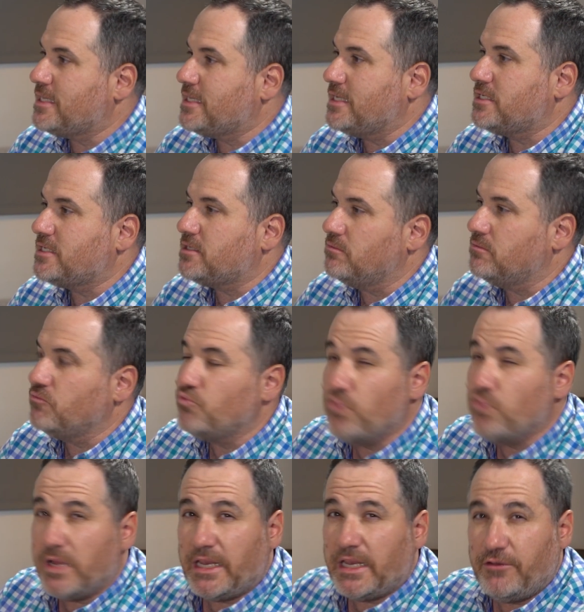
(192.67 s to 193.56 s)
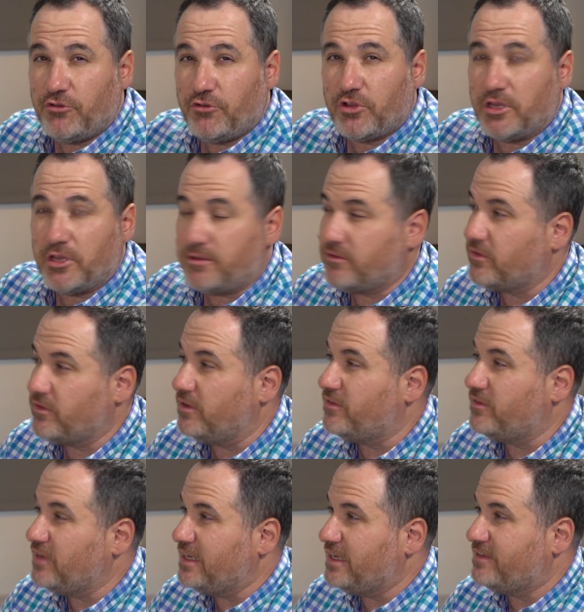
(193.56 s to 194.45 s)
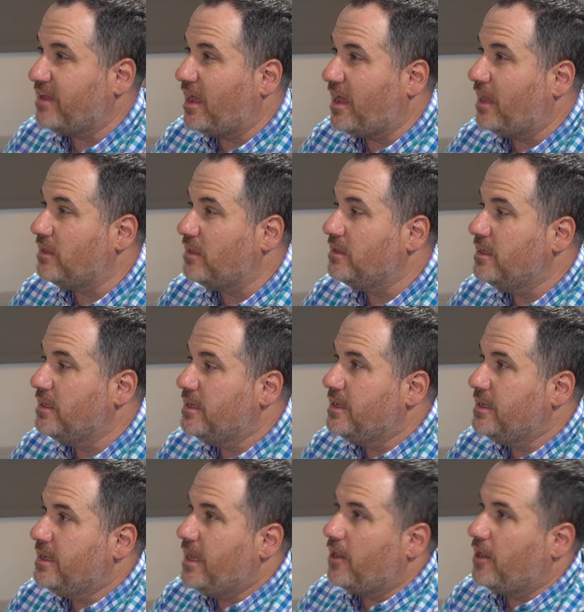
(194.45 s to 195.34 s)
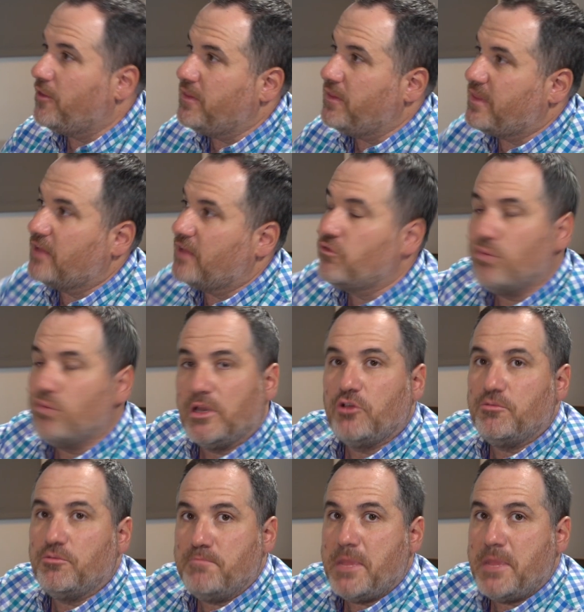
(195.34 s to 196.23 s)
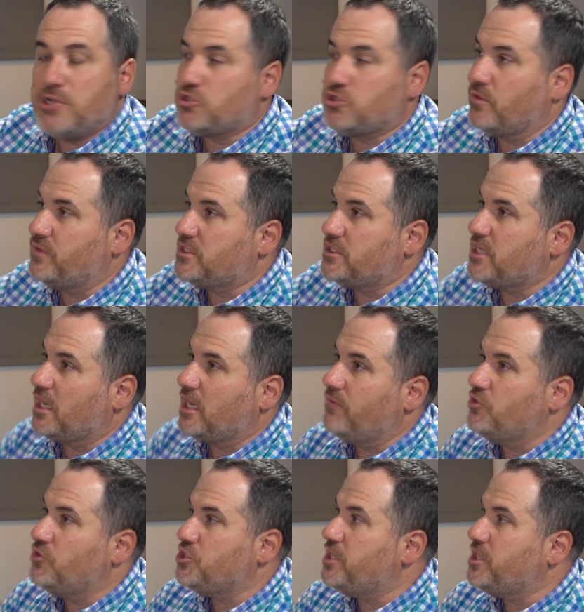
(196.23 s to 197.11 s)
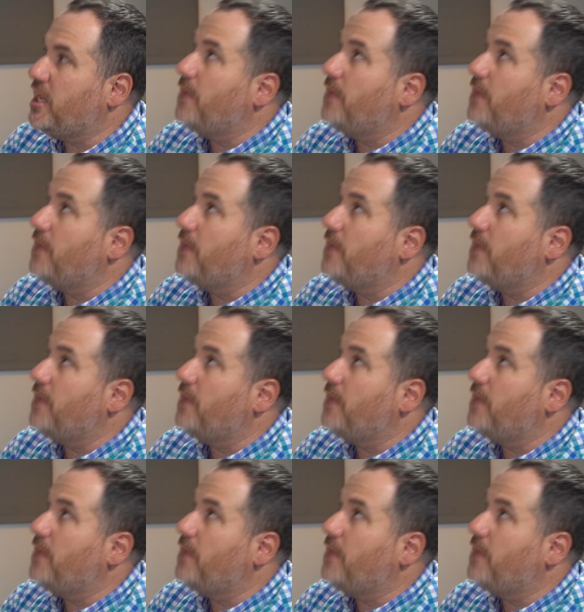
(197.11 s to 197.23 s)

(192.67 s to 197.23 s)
There's some real intricate detail, and I think that's a really good measure of a television.